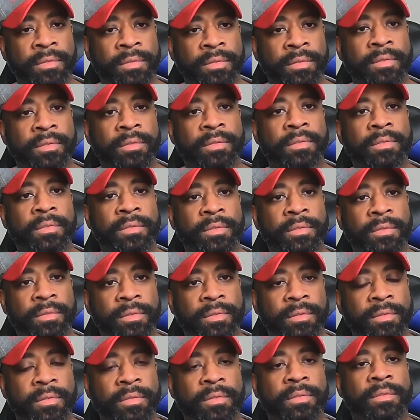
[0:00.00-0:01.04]

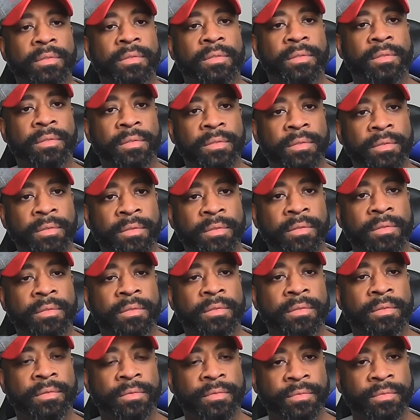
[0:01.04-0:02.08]

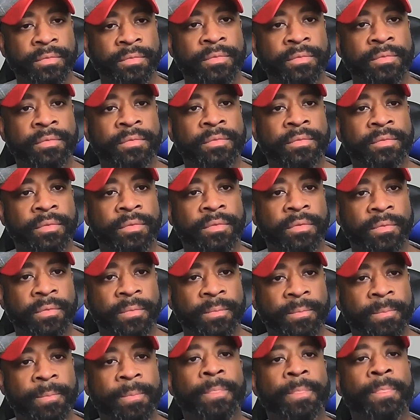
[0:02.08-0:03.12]

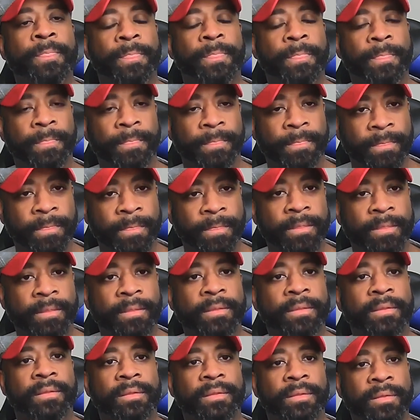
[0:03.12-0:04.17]

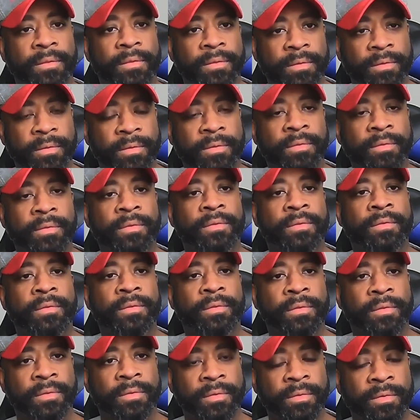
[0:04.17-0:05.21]

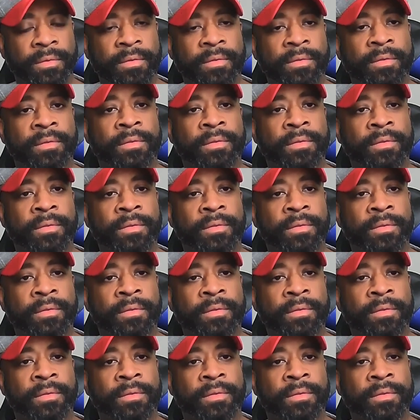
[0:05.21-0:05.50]
(not speaking)